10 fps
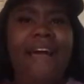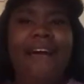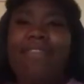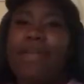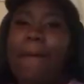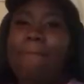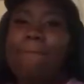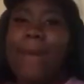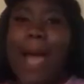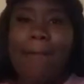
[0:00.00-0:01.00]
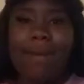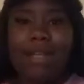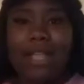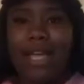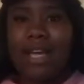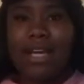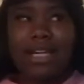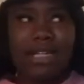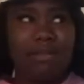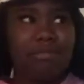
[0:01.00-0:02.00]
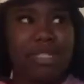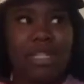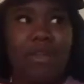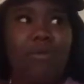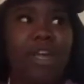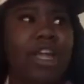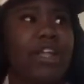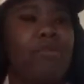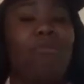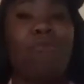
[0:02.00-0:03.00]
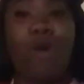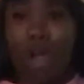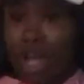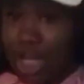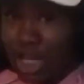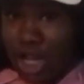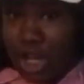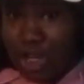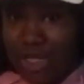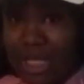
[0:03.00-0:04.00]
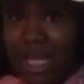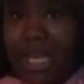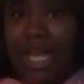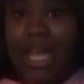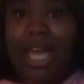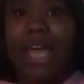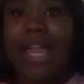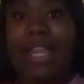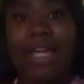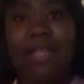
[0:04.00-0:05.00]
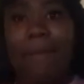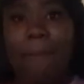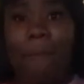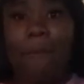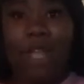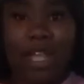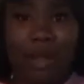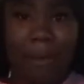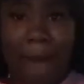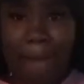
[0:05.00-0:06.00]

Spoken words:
And then my birthday comes, and then we're getting more close. And like the weekend of my